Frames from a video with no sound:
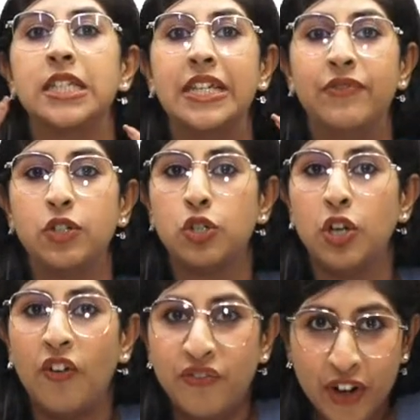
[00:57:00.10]
even to
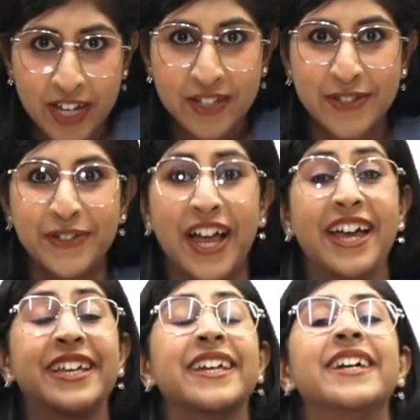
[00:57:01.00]
your friends to
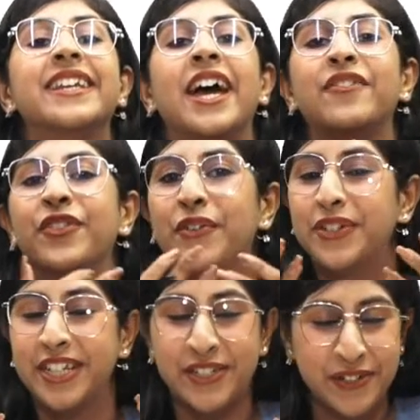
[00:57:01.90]
like it, and
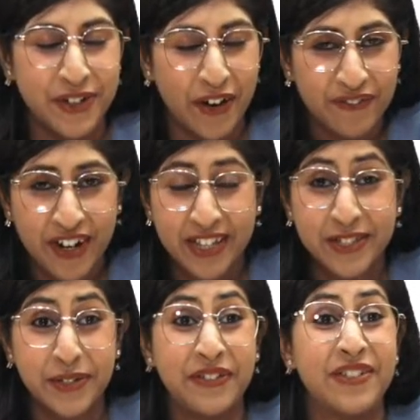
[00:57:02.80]
forward it to your friends
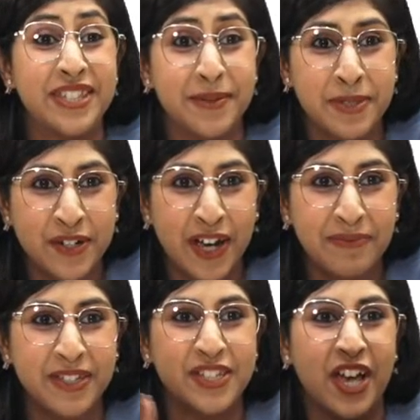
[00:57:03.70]
to even
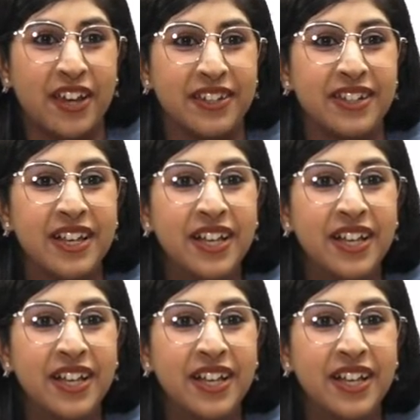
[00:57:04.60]
subscribe the channel.